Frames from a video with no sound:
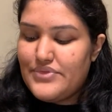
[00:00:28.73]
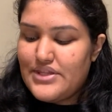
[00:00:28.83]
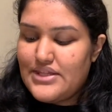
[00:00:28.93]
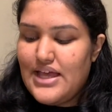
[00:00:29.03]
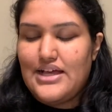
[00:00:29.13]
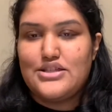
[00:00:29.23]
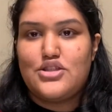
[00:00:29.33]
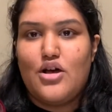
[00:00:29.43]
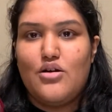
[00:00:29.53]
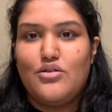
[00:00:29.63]
yeah,
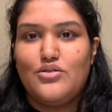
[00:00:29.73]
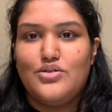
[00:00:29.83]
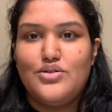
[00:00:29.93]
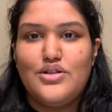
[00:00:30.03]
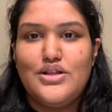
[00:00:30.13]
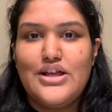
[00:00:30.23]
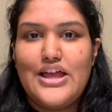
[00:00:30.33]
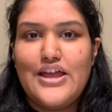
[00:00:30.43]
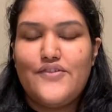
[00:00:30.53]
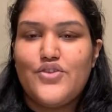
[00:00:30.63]
so
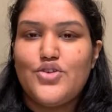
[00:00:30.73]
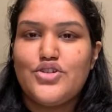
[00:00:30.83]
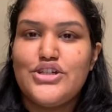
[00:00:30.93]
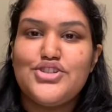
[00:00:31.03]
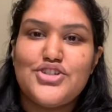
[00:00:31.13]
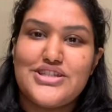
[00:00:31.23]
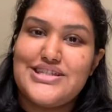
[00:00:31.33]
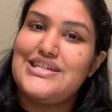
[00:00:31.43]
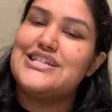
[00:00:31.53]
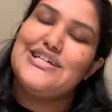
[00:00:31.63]
if you're
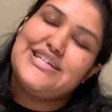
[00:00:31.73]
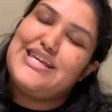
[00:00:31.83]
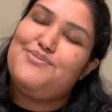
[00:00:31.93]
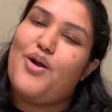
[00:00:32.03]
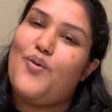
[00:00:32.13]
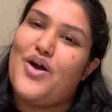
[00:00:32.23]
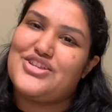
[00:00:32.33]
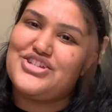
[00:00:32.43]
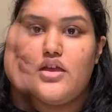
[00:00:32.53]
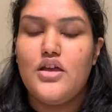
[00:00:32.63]
interested, keep on
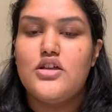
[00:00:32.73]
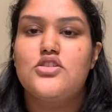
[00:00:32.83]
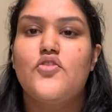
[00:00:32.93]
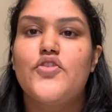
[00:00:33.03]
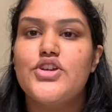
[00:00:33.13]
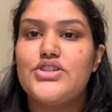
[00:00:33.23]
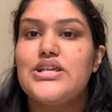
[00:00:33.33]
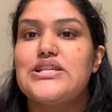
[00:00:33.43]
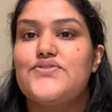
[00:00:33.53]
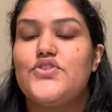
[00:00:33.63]
watching. So first
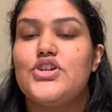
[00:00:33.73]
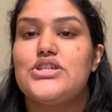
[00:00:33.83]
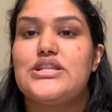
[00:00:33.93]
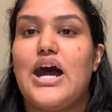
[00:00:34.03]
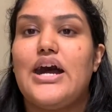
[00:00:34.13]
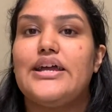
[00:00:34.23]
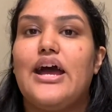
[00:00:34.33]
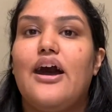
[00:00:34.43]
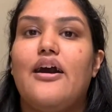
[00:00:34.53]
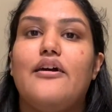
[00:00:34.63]
things first, I
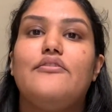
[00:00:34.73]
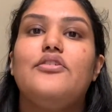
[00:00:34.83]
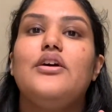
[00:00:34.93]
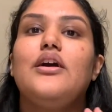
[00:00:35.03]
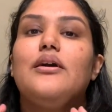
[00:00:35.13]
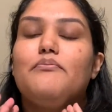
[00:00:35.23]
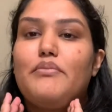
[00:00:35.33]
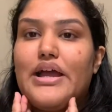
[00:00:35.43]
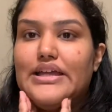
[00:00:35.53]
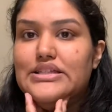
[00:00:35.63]
have my
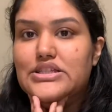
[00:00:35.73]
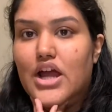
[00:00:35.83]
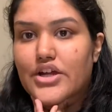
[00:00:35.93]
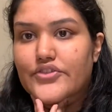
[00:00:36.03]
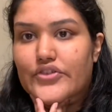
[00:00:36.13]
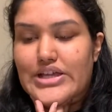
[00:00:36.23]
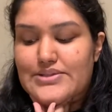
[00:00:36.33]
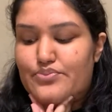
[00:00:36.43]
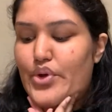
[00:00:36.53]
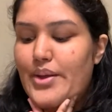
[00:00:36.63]
entire face
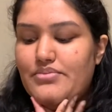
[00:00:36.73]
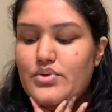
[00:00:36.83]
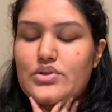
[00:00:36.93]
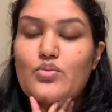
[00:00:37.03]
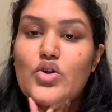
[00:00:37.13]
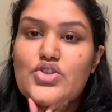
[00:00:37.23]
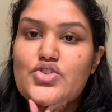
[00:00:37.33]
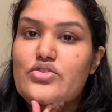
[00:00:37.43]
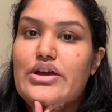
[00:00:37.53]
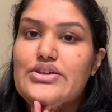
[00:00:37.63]
prepped with
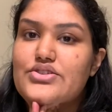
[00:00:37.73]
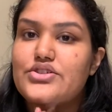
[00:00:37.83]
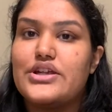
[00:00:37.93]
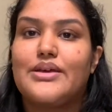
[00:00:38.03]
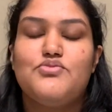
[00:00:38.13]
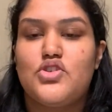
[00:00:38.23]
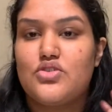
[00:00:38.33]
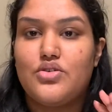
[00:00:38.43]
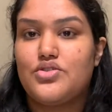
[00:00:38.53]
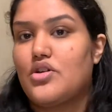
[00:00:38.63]
moisturizer and I'm just
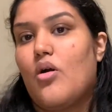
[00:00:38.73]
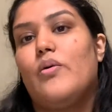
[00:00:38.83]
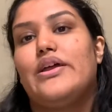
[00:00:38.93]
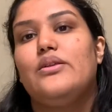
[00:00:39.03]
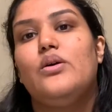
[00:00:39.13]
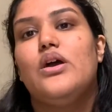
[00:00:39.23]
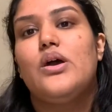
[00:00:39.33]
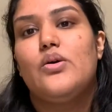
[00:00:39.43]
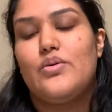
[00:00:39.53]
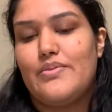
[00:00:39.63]
going to go in
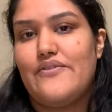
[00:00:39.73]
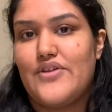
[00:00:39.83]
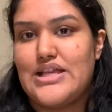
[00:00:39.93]
with my face